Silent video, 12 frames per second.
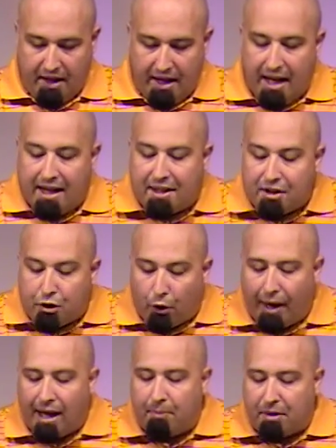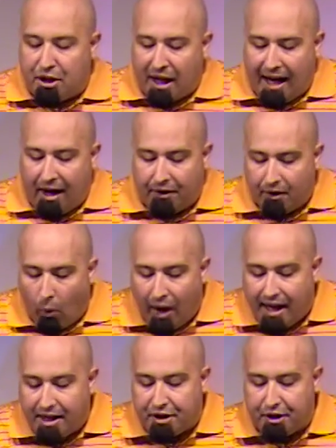It says, Train up a child in the way
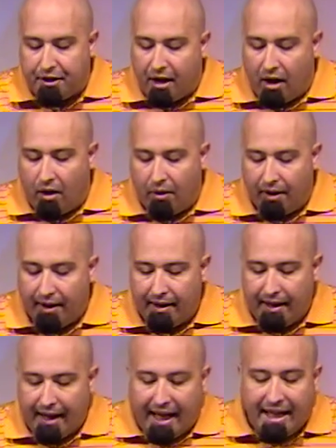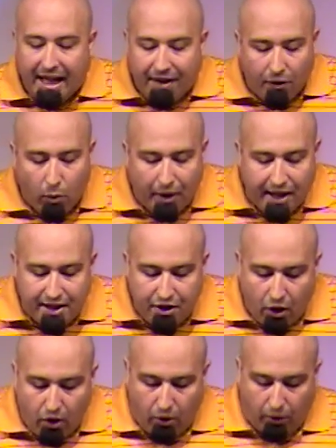he should go, and even when he is
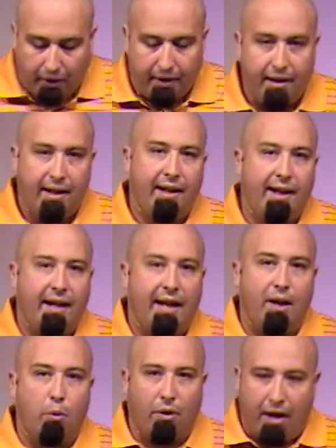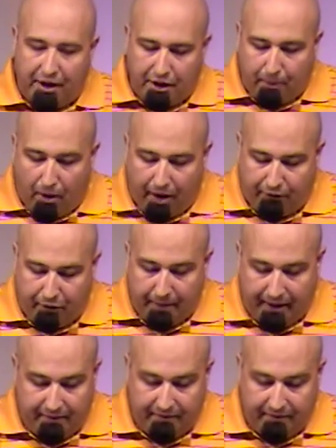old, he will not depart from it.